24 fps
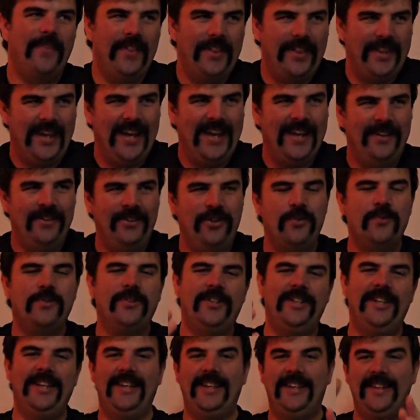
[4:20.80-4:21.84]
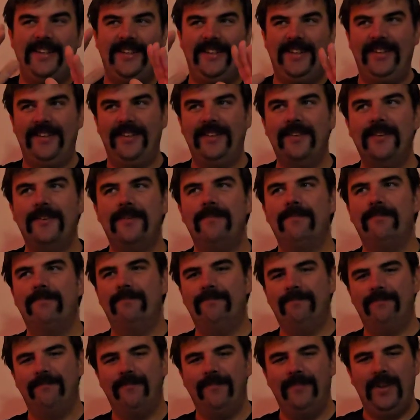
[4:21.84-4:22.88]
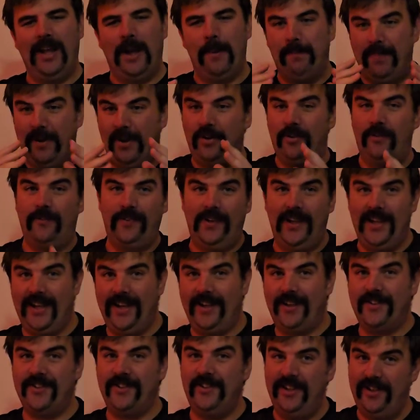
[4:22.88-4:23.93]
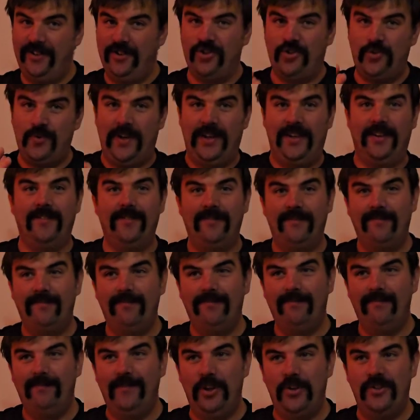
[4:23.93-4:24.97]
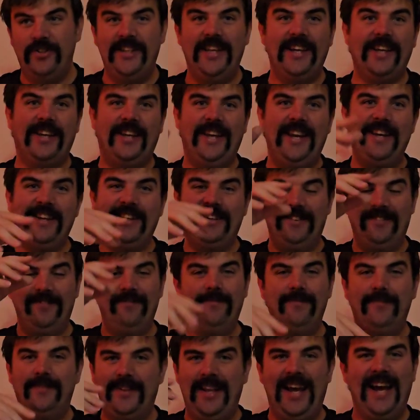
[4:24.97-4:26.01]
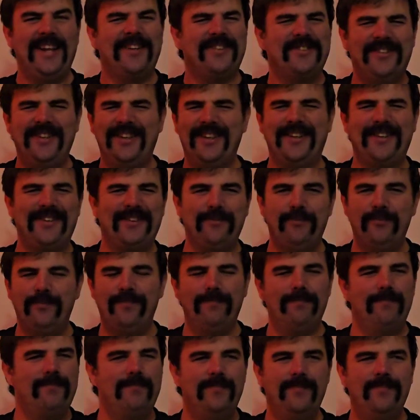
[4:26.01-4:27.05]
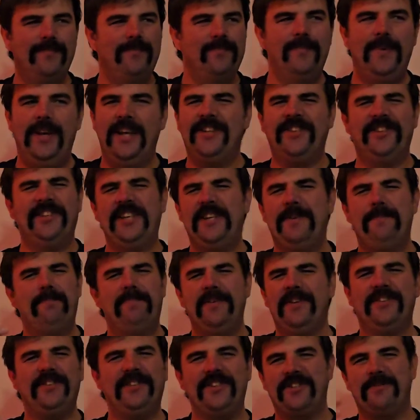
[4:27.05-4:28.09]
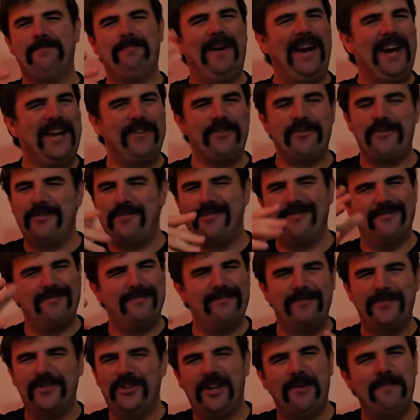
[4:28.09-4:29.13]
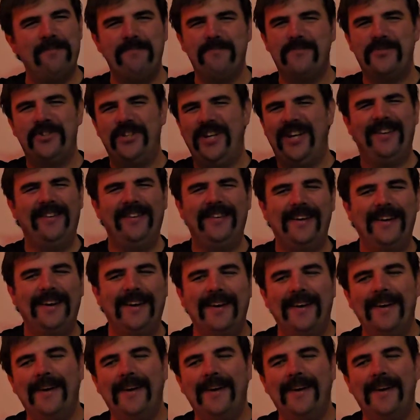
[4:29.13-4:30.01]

then you see a pair of legs in the street. You see a kid dancing itsy bitsy spider, some shit.